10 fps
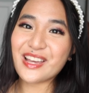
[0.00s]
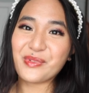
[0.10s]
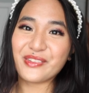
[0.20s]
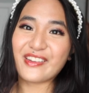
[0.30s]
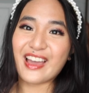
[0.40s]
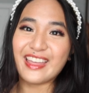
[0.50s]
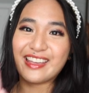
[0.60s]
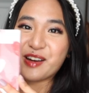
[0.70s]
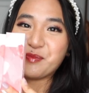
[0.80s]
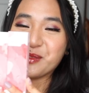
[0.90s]
up, we've got a
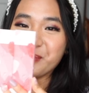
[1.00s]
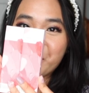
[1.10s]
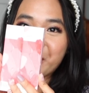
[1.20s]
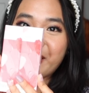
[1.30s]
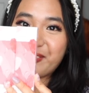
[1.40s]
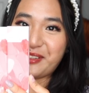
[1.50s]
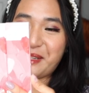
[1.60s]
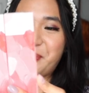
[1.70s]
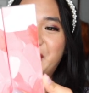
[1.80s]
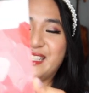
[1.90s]
couple more
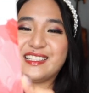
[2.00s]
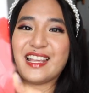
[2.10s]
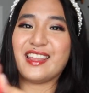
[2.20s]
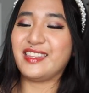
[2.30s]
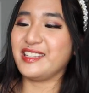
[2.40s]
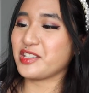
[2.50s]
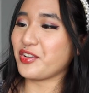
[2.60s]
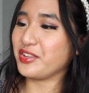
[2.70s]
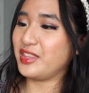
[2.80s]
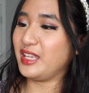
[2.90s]
repeats, and these
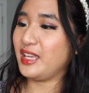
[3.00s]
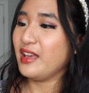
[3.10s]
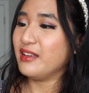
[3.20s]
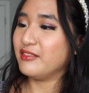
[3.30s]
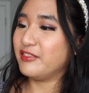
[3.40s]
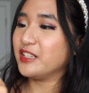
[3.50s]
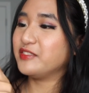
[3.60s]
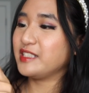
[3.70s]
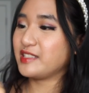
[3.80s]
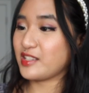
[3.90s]
are the
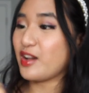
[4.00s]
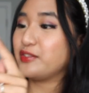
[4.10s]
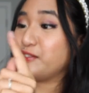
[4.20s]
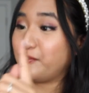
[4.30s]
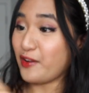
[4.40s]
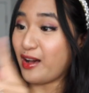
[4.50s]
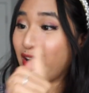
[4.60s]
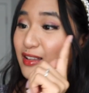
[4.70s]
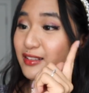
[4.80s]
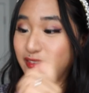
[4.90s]
Velvet Soft
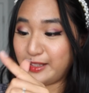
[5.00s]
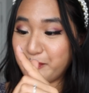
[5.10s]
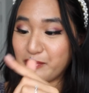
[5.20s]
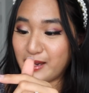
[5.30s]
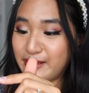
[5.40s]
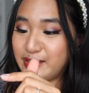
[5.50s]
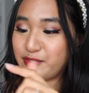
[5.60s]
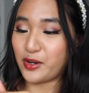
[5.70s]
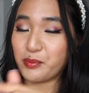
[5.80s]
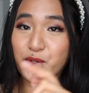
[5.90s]
Fog Lip Muds
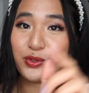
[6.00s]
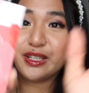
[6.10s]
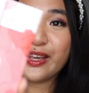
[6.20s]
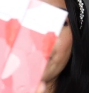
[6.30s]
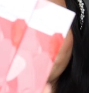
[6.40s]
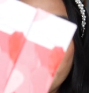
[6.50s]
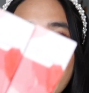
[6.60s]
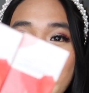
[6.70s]
from Coolio